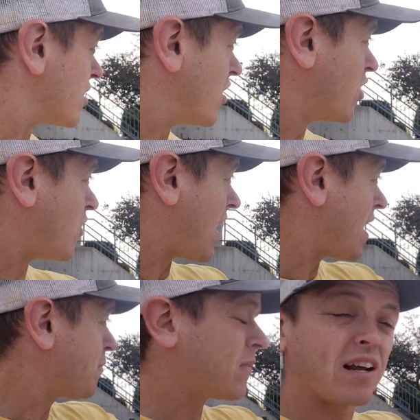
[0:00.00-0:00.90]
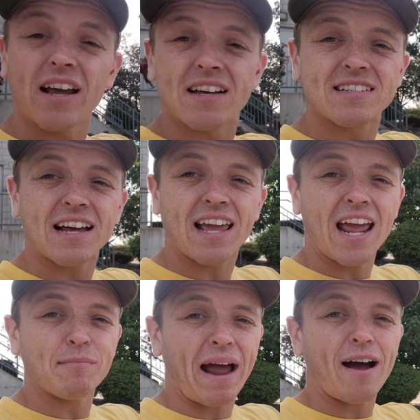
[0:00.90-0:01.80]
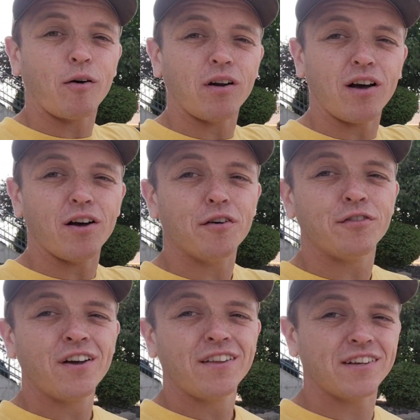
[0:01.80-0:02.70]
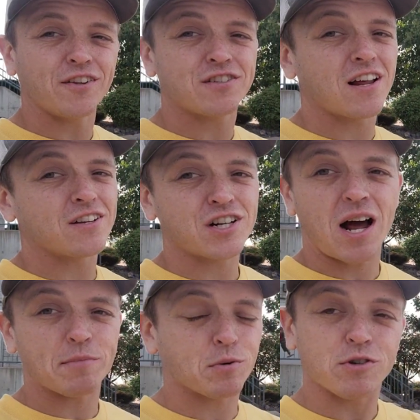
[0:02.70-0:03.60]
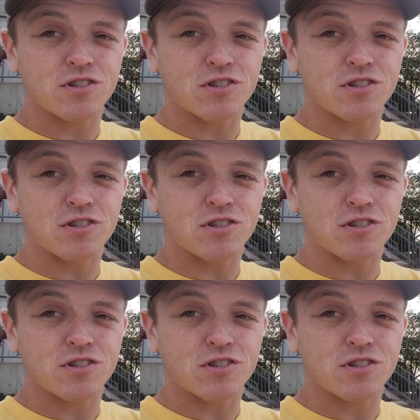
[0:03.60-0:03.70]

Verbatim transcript: So I'm going to guess that came out of the other side of the shop.